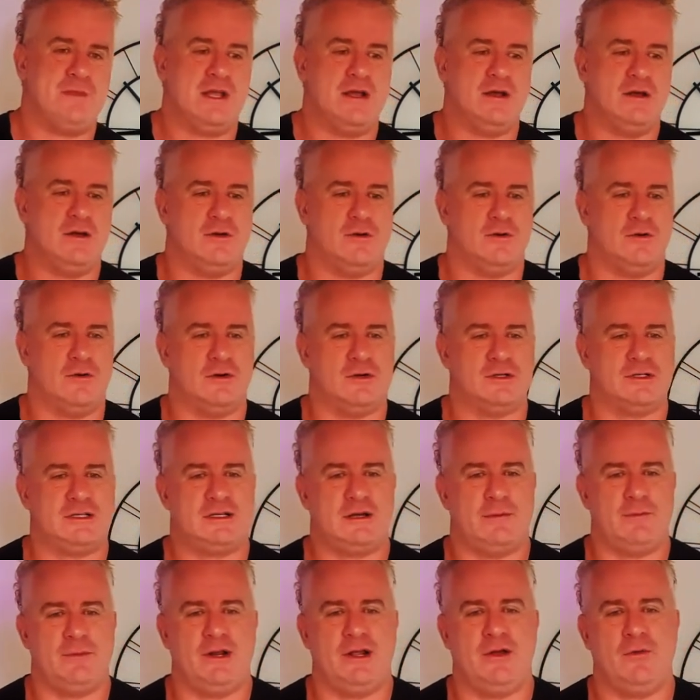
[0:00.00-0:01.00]
or
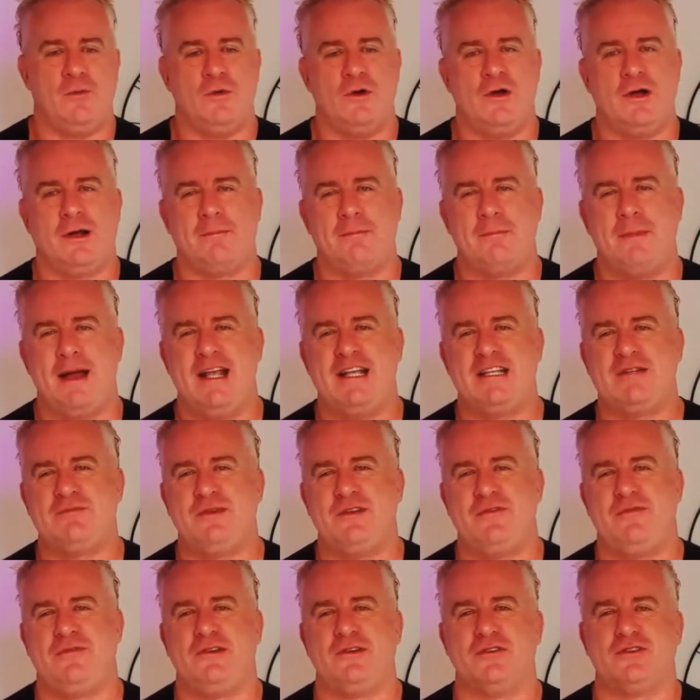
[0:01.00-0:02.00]
somebody at work makes me
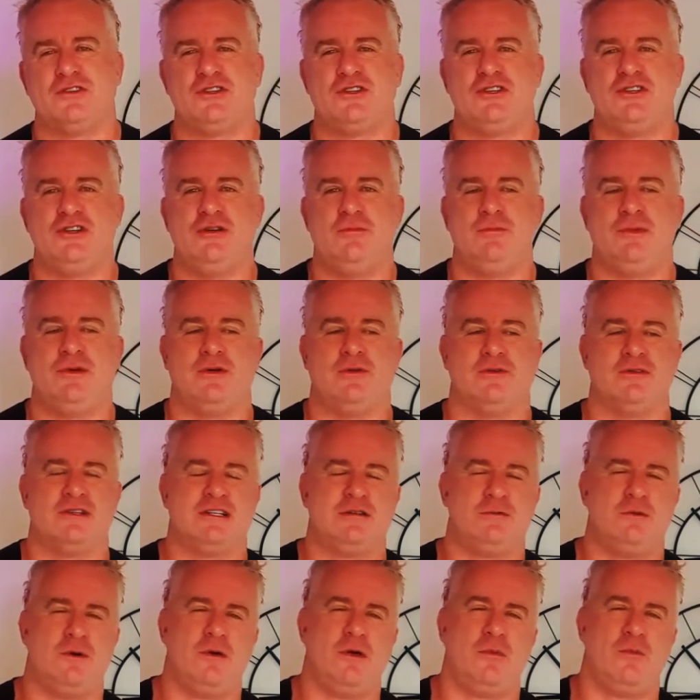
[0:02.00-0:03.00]
feel stupid, or
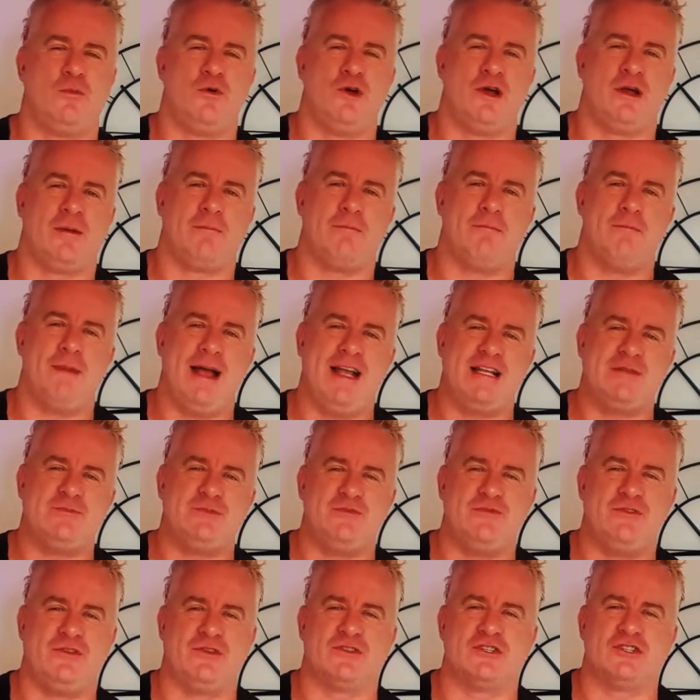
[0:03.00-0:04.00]
someone at work makes me
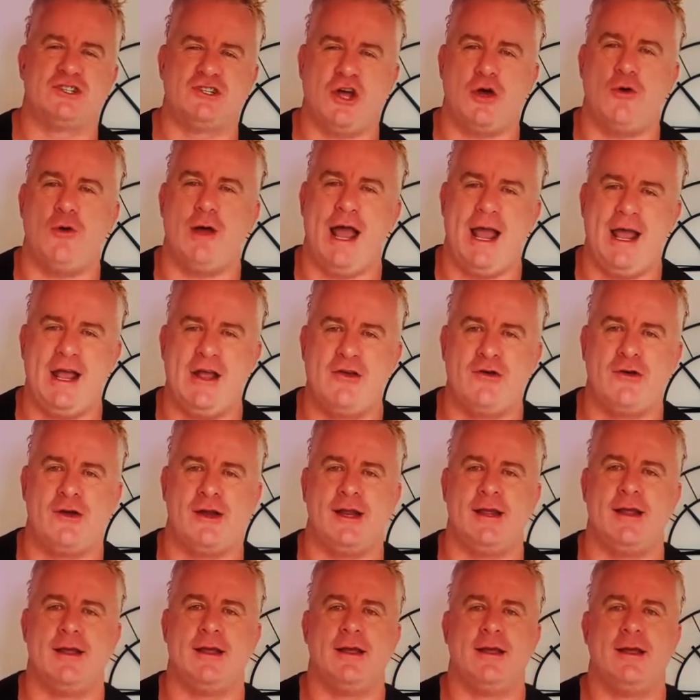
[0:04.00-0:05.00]
feel so
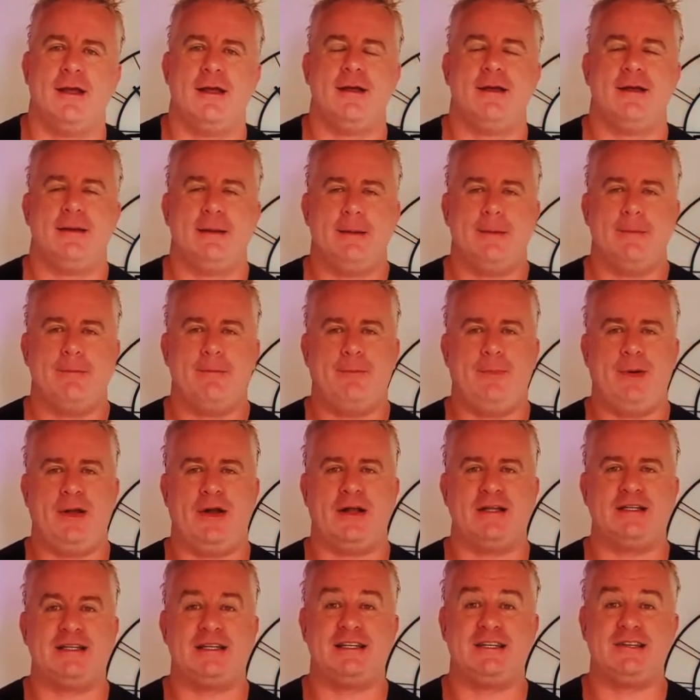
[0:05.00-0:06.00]
angry. But I
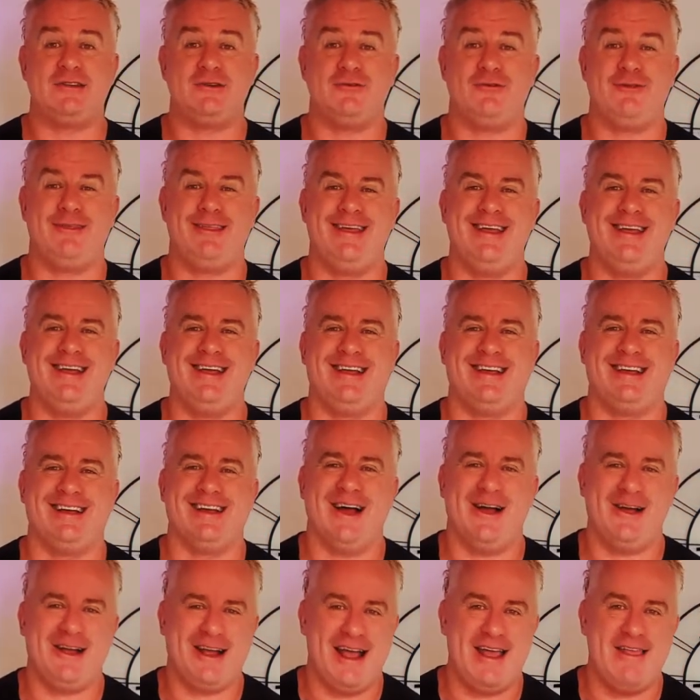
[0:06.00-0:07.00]
still think,
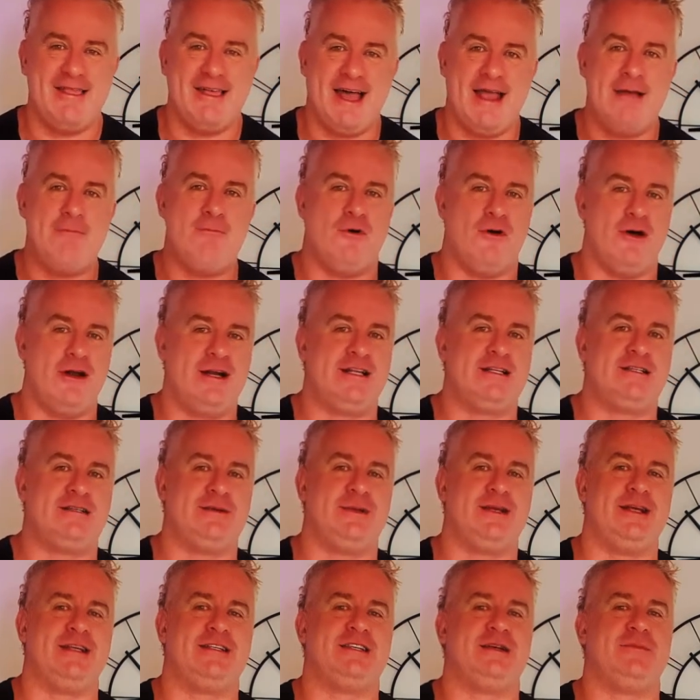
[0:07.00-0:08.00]
okay, they might
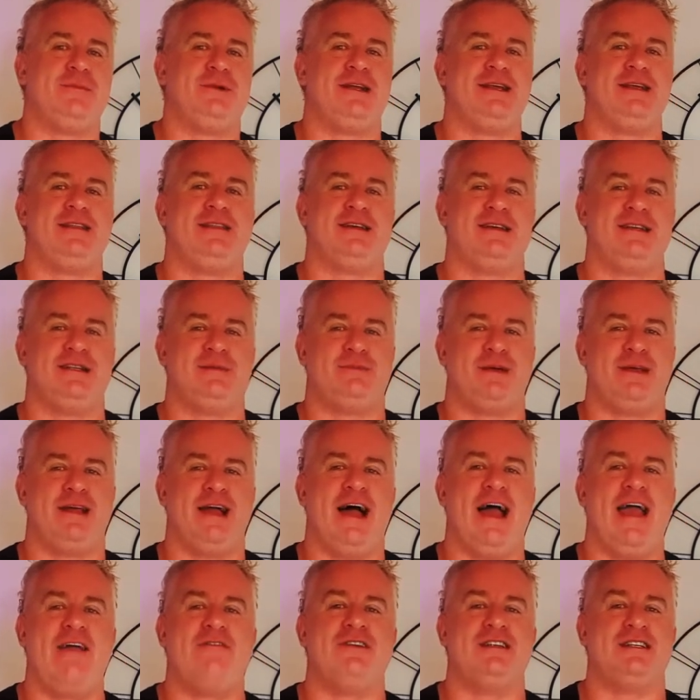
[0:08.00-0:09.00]
be exhibiting these
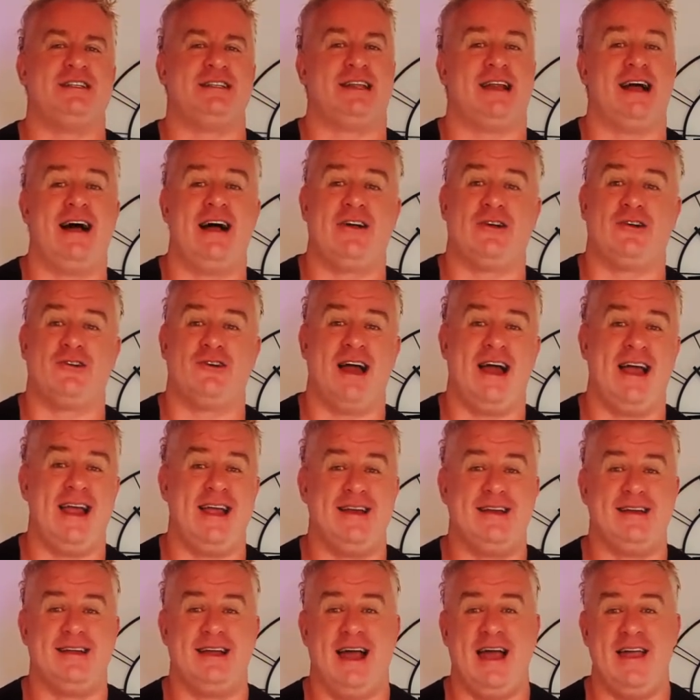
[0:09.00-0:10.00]
behaviors that aren't
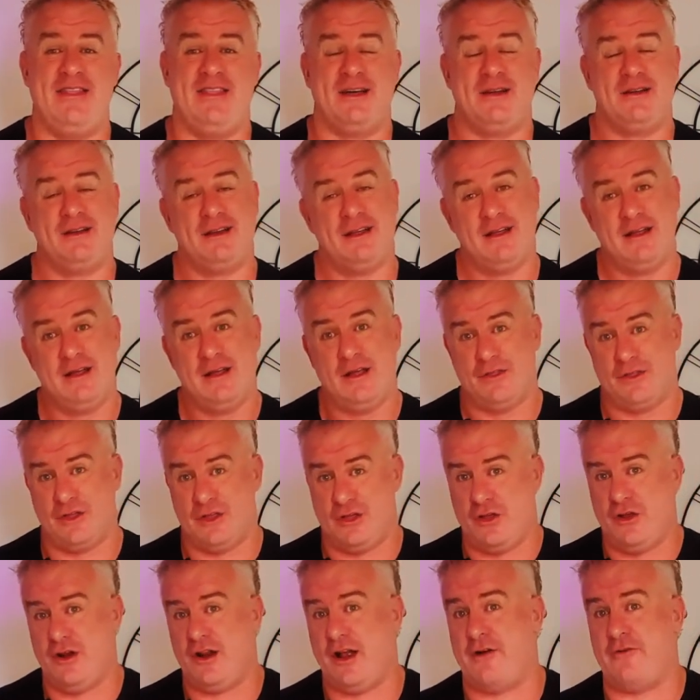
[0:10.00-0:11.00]
great and that
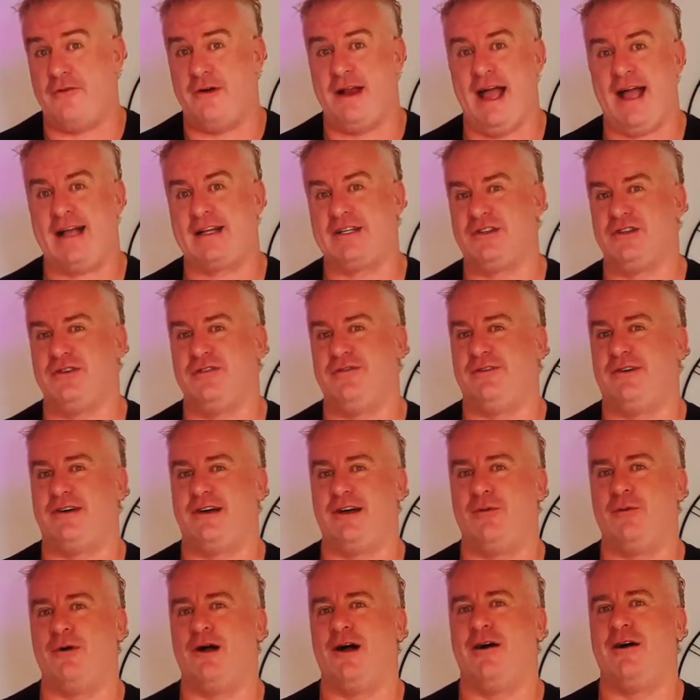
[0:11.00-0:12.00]
you don't react to very
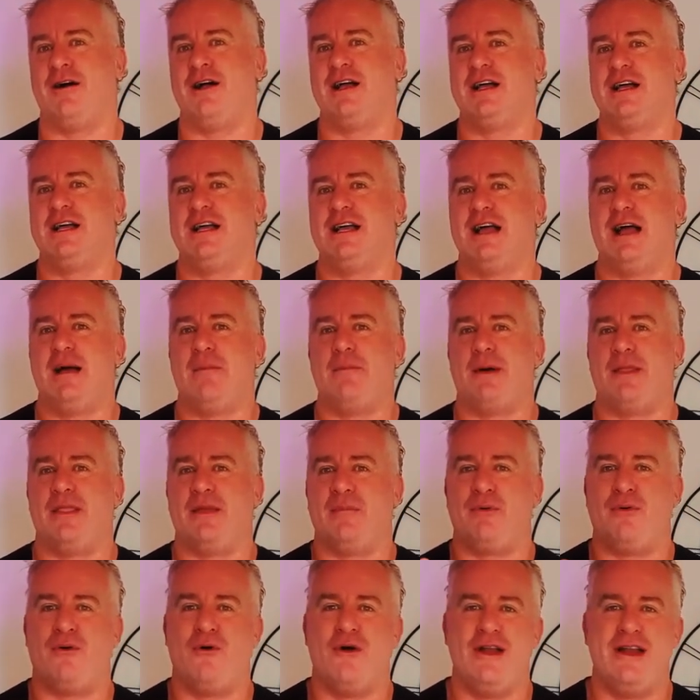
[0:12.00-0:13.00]
well. But the
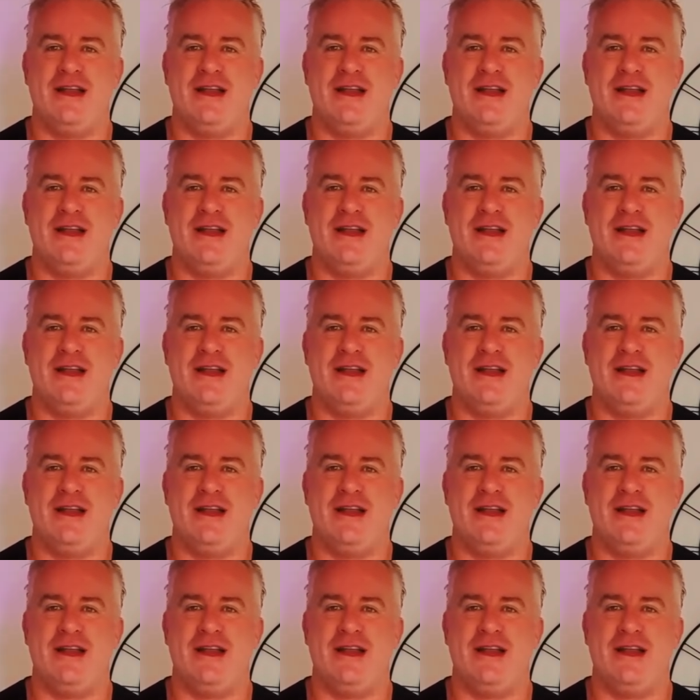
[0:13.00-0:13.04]
point